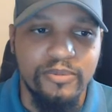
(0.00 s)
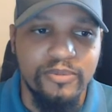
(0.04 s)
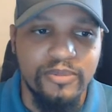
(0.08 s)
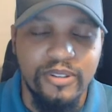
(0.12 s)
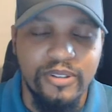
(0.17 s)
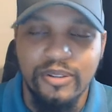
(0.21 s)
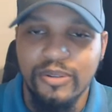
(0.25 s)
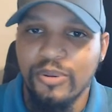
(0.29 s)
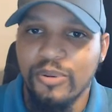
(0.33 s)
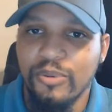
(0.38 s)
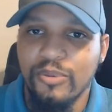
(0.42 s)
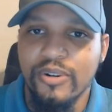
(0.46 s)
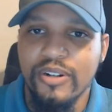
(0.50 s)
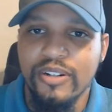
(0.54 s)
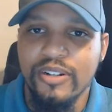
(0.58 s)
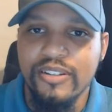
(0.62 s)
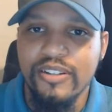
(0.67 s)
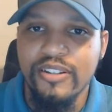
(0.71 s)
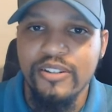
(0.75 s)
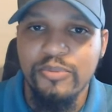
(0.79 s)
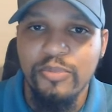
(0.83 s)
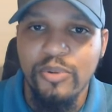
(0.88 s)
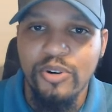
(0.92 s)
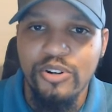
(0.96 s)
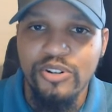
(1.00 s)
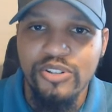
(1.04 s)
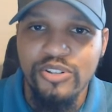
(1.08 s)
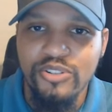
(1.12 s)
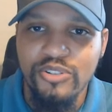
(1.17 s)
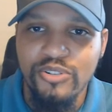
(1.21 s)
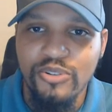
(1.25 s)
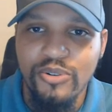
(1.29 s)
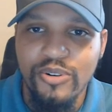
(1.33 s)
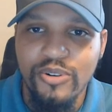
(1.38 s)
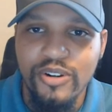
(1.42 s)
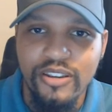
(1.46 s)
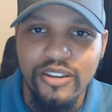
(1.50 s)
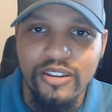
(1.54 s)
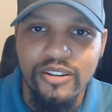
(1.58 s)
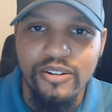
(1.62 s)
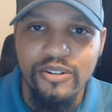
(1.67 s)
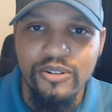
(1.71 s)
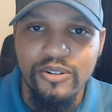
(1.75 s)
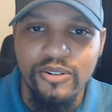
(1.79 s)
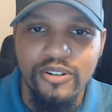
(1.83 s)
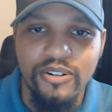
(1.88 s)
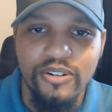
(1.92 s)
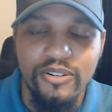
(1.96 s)
what is this person doing here?
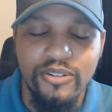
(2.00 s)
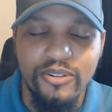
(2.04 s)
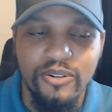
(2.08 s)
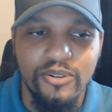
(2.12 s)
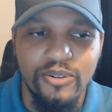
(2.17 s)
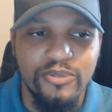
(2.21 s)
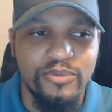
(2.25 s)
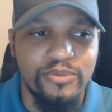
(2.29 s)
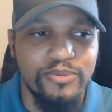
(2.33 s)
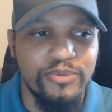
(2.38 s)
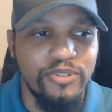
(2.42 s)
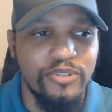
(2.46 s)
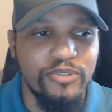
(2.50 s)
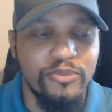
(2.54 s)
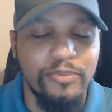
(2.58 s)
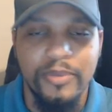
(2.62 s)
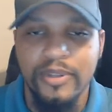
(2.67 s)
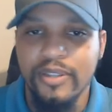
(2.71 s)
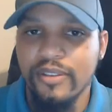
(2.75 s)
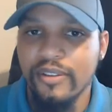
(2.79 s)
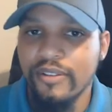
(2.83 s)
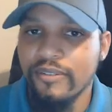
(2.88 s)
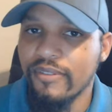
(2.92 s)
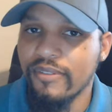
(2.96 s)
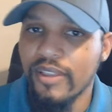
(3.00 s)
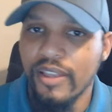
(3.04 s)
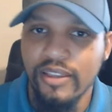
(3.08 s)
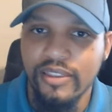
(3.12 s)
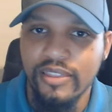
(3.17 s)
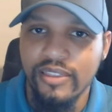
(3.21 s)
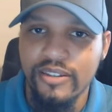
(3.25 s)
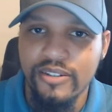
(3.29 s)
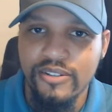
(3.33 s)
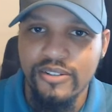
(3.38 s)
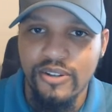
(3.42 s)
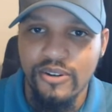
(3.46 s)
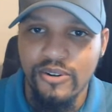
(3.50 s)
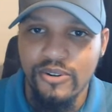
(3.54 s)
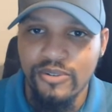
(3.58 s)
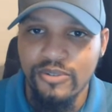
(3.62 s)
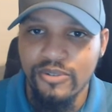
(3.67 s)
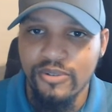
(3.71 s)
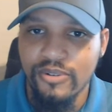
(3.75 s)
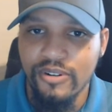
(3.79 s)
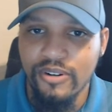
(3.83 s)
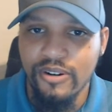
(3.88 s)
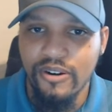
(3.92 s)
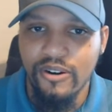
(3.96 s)
Or, you've been living like this all
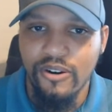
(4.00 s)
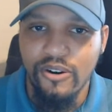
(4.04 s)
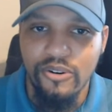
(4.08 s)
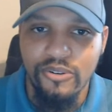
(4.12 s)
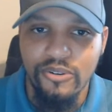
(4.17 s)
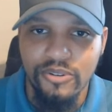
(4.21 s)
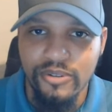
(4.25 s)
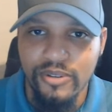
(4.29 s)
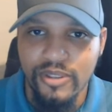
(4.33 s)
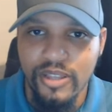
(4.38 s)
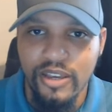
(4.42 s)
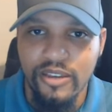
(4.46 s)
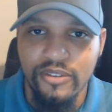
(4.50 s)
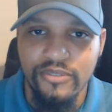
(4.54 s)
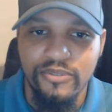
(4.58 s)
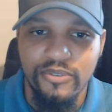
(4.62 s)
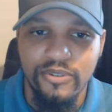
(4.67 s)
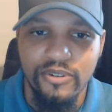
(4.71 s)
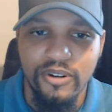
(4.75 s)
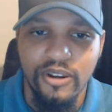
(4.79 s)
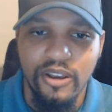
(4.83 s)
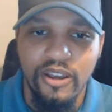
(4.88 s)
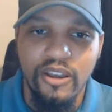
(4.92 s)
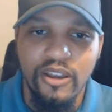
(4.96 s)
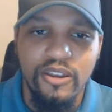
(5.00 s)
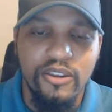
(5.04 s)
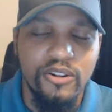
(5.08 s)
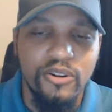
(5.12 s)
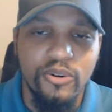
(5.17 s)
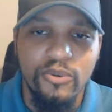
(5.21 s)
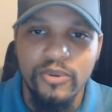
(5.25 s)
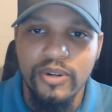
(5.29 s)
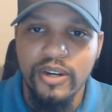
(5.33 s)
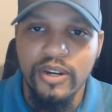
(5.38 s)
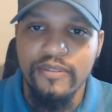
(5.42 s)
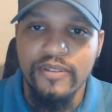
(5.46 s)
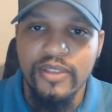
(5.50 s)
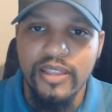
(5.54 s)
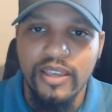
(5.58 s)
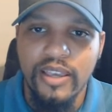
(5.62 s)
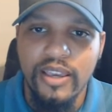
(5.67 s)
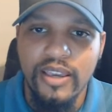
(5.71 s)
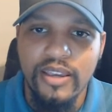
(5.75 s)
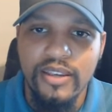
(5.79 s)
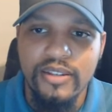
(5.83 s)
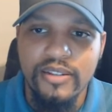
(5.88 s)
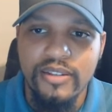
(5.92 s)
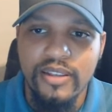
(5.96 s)
your life, or, whatever the
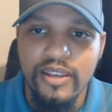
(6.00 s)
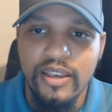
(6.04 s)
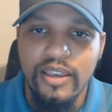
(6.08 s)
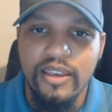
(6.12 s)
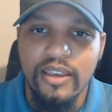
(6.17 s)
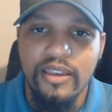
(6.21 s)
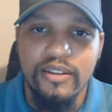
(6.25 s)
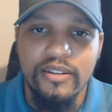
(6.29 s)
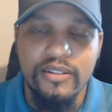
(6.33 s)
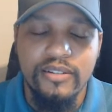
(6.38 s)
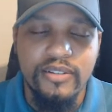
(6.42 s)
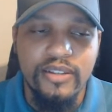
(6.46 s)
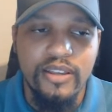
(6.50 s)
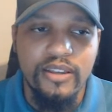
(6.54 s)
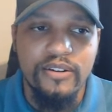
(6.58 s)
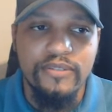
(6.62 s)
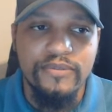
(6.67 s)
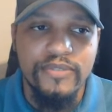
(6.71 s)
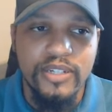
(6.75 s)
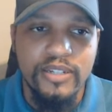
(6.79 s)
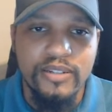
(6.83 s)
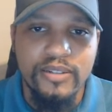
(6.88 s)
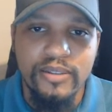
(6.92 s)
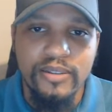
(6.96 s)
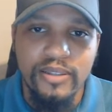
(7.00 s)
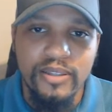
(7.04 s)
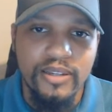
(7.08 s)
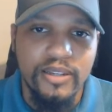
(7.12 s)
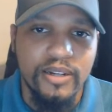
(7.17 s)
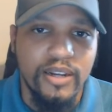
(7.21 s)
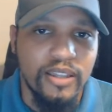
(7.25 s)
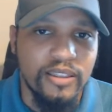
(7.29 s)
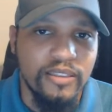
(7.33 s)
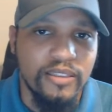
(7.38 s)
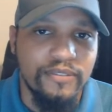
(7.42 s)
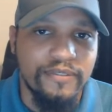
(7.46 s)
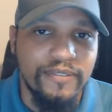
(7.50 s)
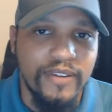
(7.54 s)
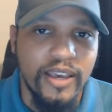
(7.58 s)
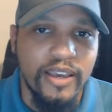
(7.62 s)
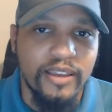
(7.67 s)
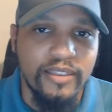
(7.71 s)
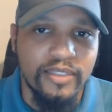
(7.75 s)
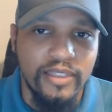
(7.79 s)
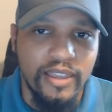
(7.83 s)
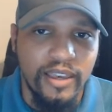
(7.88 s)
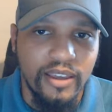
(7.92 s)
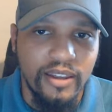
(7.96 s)
case. Instead of just looking at the fact
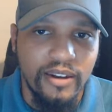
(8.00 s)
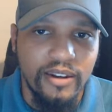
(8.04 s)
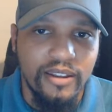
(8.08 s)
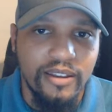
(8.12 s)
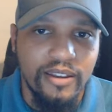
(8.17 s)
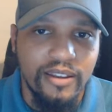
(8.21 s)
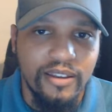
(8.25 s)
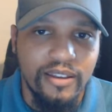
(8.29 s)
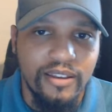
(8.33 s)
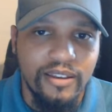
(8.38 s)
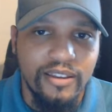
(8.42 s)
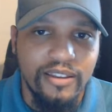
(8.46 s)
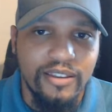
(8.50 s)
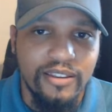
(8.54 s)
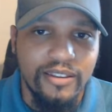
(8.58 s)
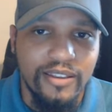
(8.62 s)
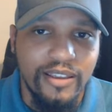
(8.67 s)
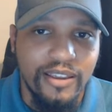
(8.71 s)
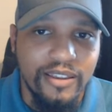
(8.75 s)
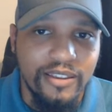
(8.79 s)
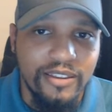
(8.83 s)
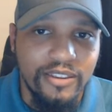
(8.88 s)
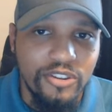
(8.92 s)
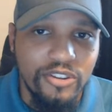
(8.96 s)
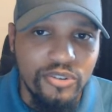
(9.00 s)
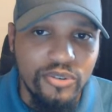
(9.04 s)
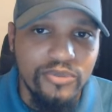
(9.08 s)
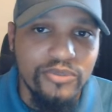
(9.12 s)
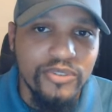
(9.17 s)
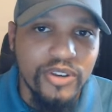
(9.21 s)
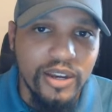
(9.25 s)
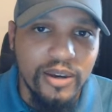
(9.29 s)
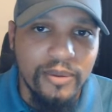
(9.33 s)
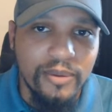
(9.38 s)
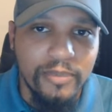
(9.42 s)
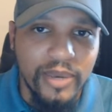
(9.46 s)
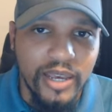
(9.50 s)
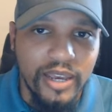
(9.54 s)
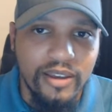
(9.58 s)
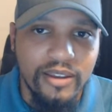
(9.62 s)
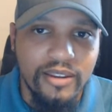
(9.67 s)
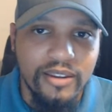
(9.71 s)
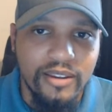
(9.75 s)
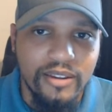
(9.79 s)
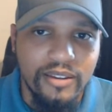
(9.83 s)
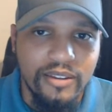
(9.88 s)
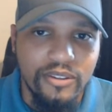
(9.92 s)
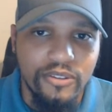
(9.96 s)
that you've come
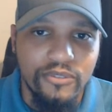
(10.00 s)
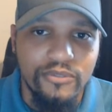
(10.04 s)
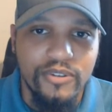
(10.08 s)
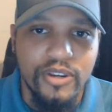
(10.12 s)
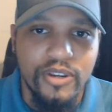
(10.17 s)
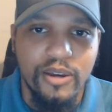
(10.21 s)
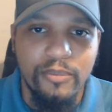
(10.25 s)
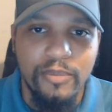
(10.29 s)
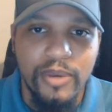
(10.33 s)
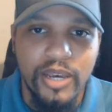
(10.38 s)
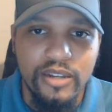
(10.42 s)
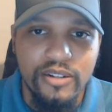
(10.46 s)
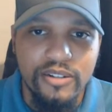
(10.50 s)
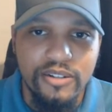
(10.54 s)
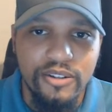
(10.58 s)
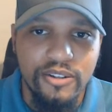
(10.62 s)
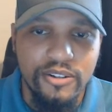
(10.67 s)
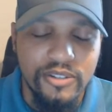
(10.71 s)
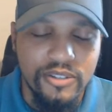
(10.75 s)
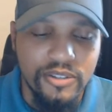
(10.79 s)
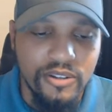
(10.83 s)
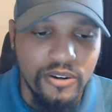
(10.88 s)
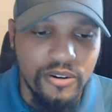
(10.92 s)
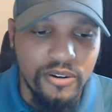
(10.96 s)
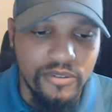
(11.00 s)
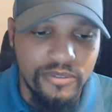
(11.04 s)
back to yourself,